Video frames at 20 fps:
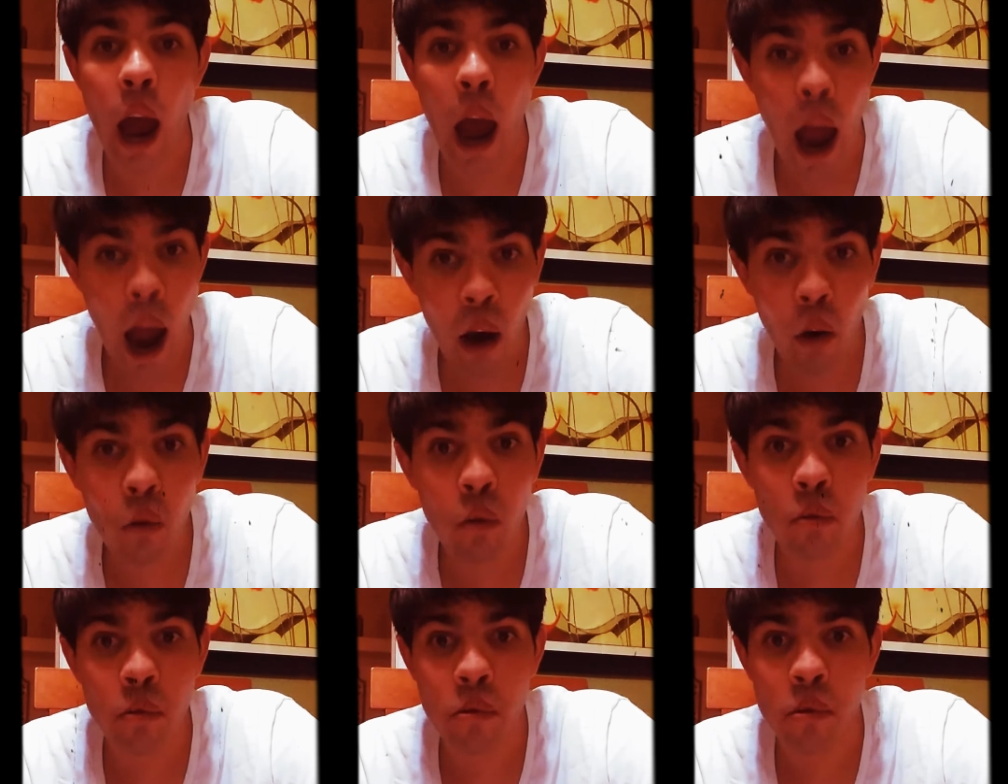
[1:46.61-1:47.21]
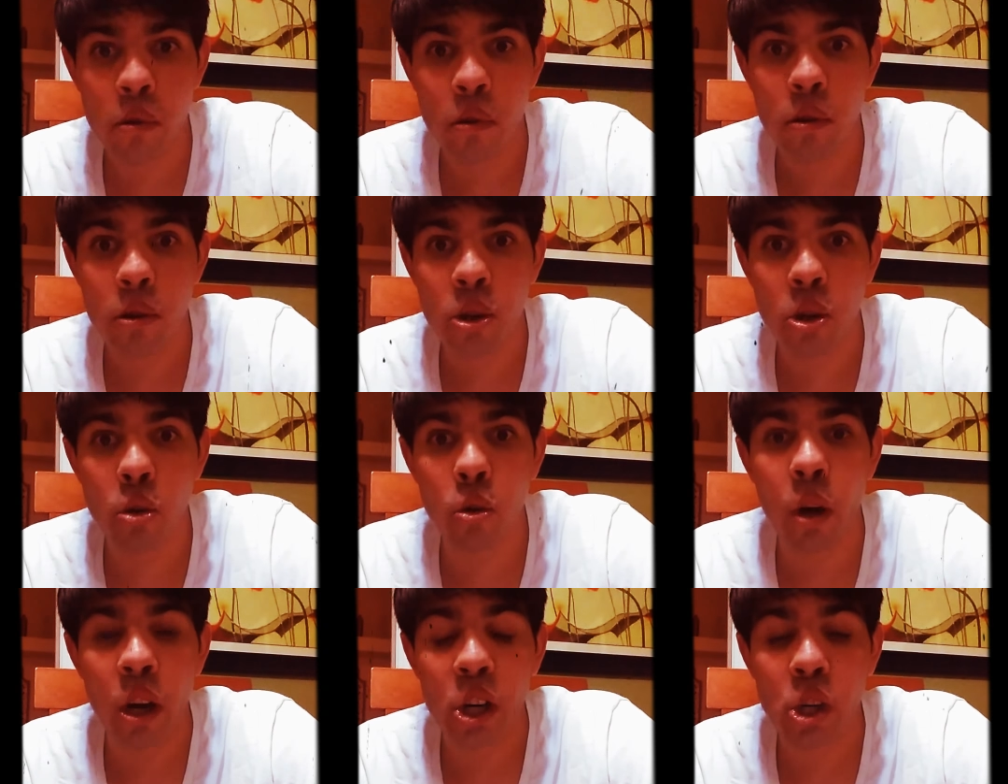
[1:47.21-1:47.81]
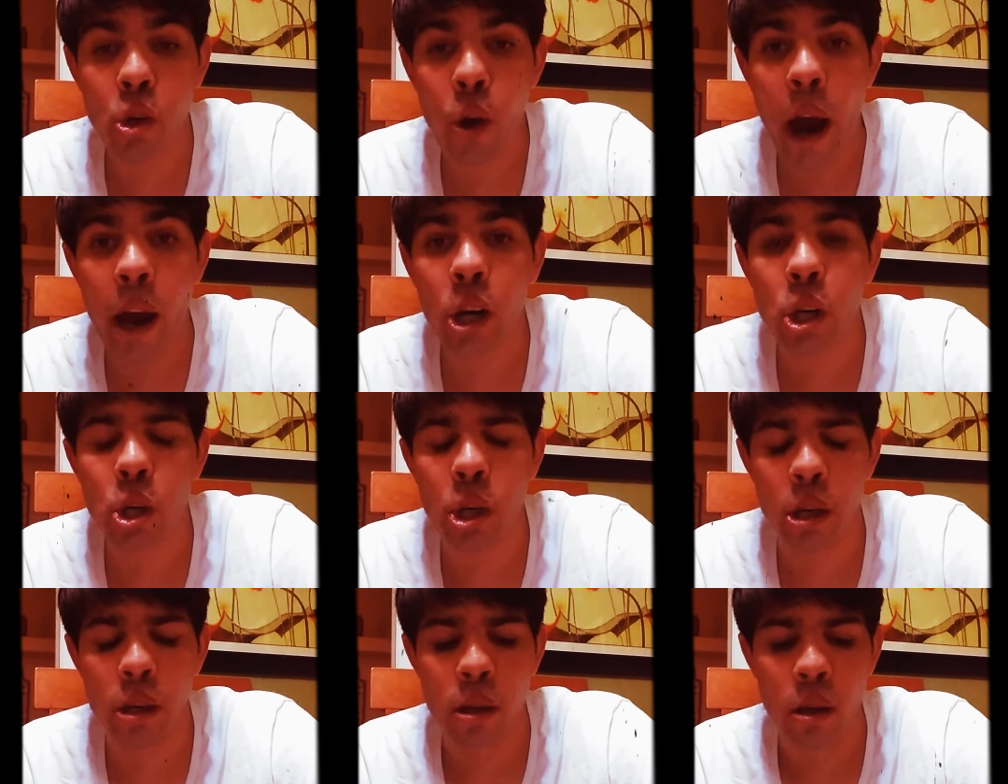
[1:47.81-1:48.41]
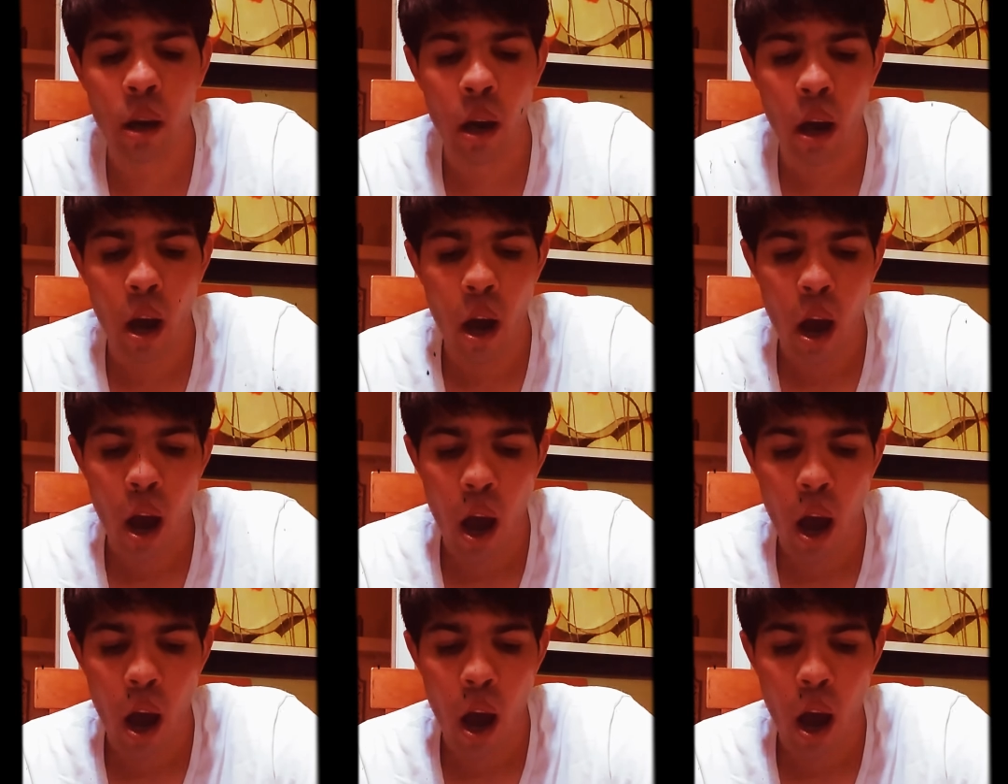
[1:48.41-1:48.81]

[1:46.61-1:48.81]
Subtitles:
out to extraction,